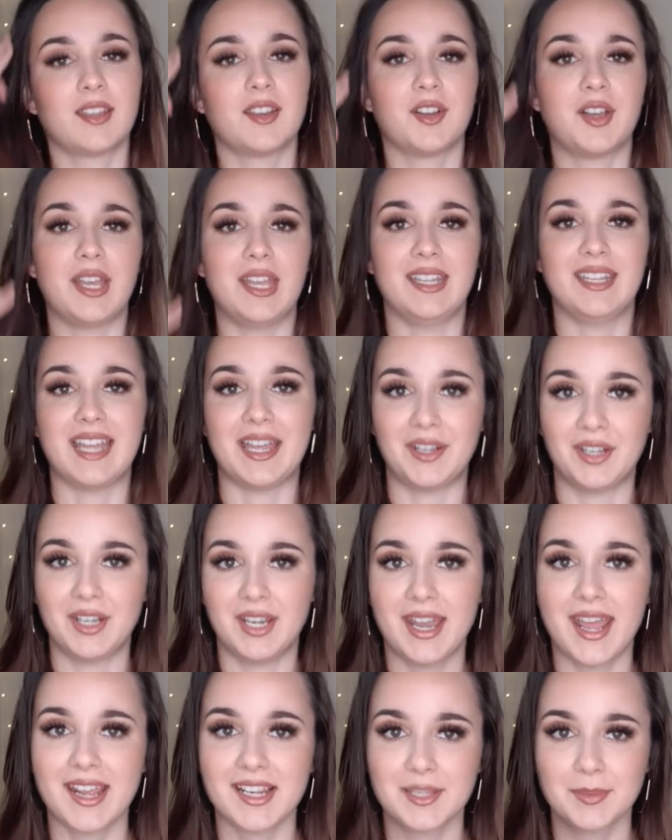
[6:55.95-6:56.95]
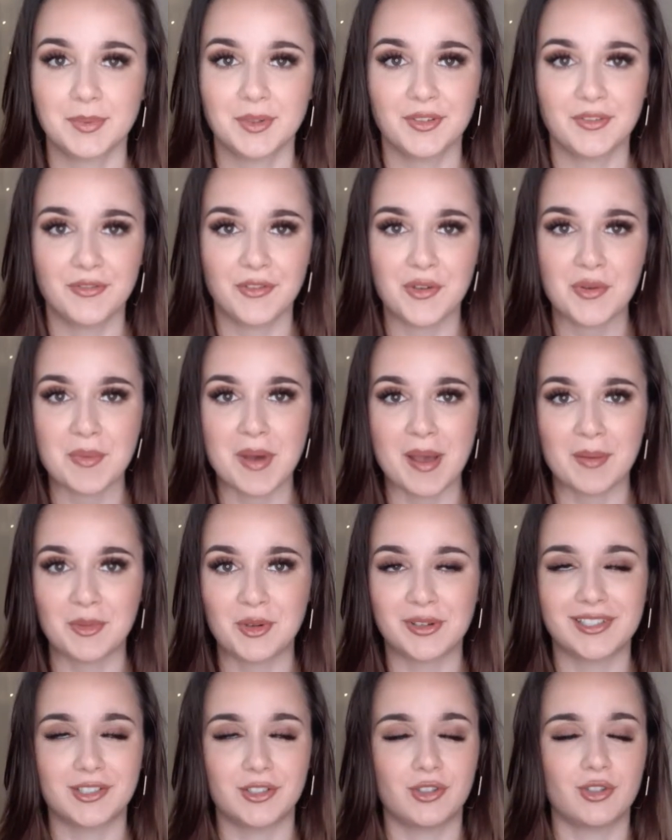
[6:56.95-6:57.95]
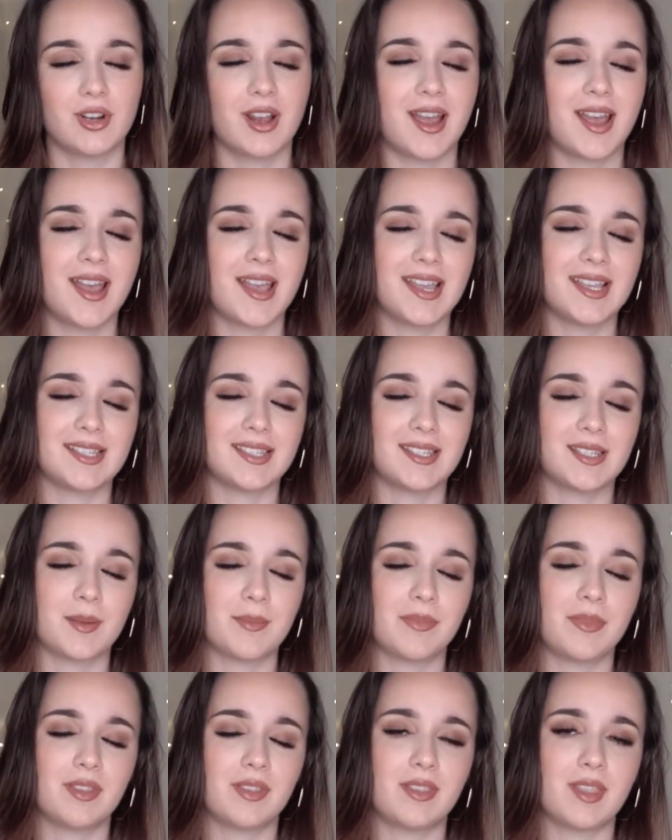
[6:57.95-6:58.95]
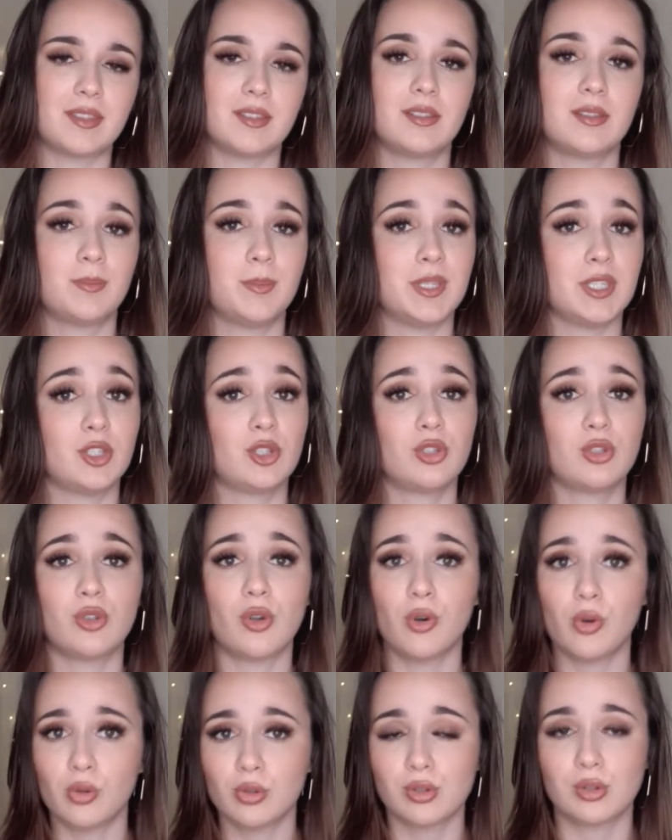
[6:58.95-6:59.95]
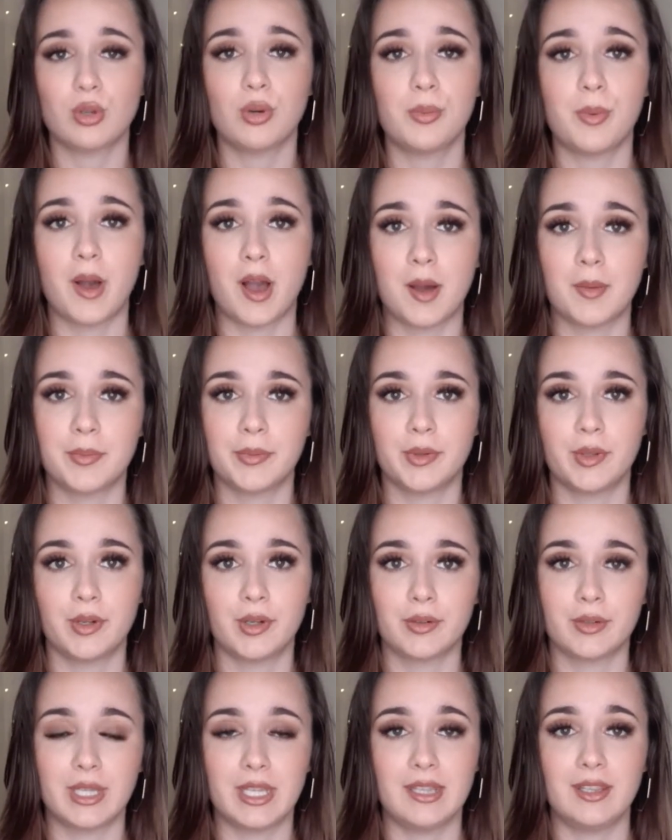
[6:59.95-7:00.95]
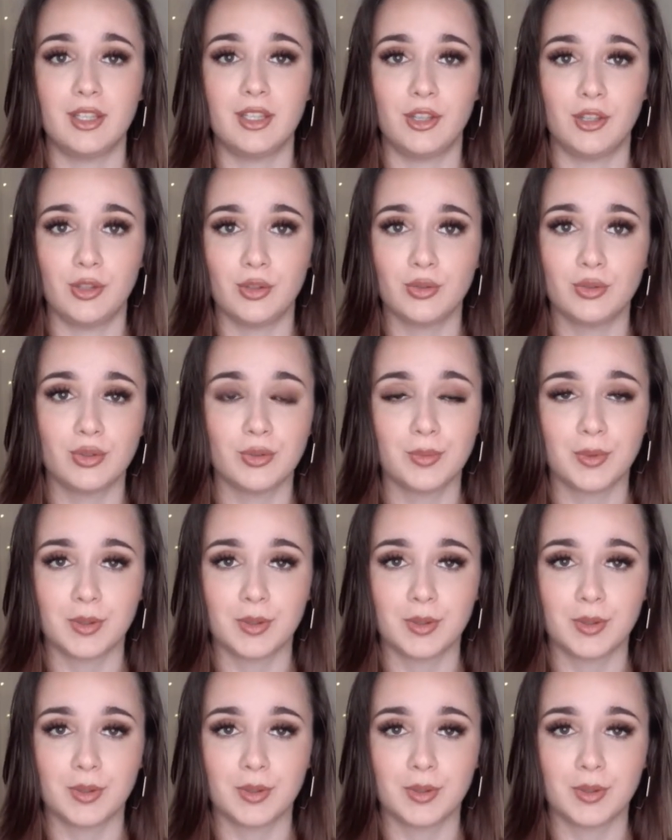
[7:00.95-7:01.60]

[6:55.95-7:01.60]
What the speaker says: Okay, now the next perfume I'm going to try is something that's been so popular within the YouTube